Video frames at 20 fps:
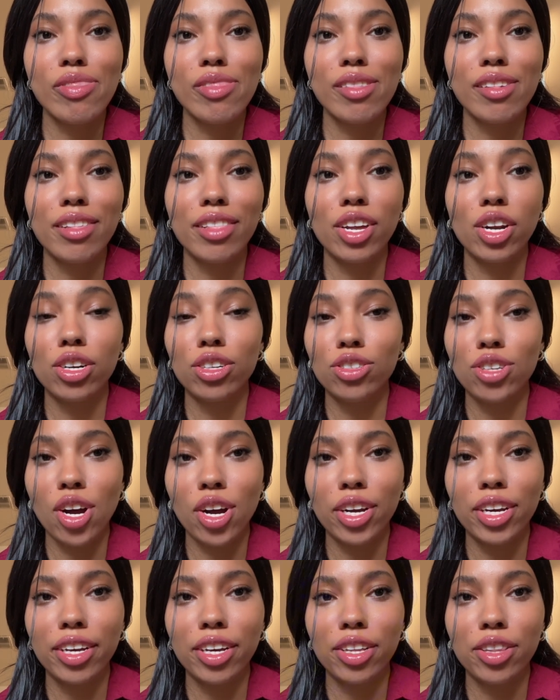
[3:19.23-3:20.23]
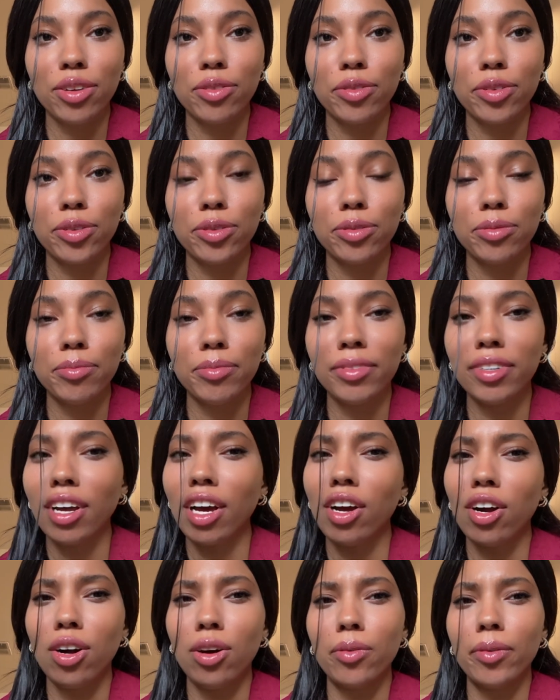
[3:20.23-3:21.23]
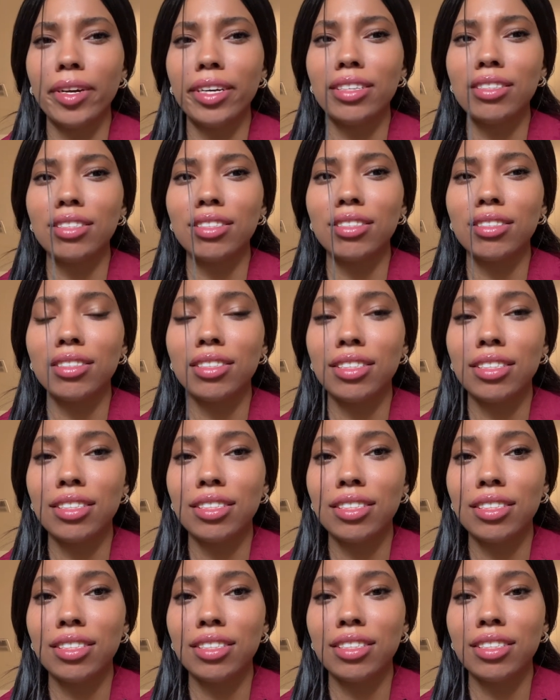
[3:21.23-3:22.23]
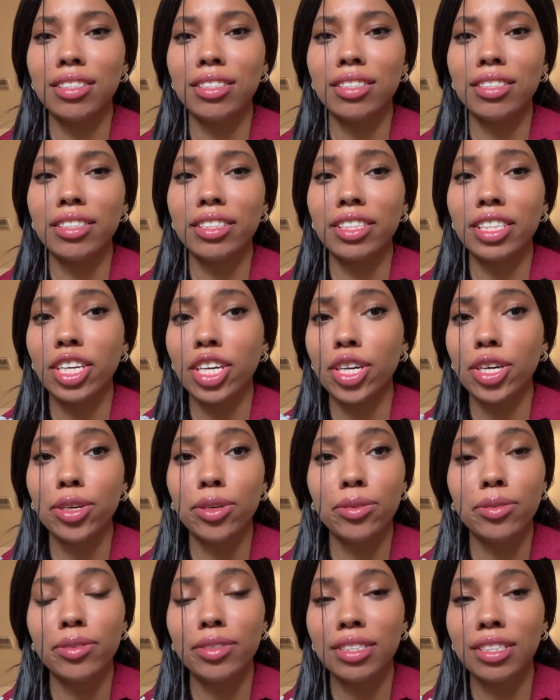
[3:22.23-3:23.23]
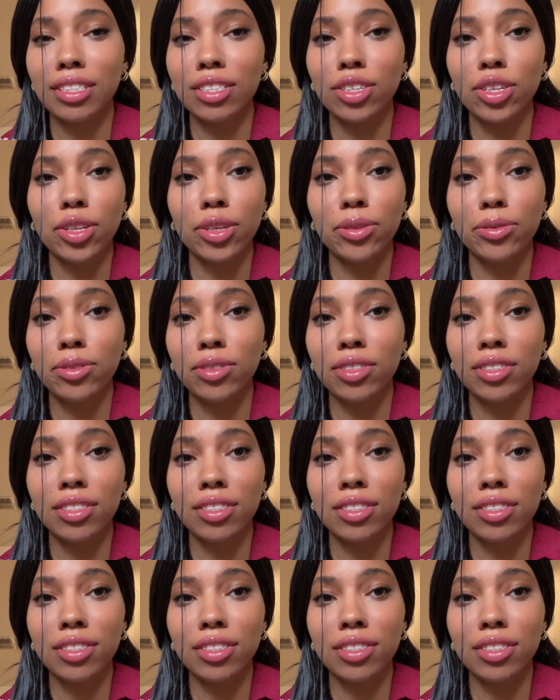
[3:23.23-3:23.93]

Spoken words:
that are talking in the room. Not always. Leo is a close,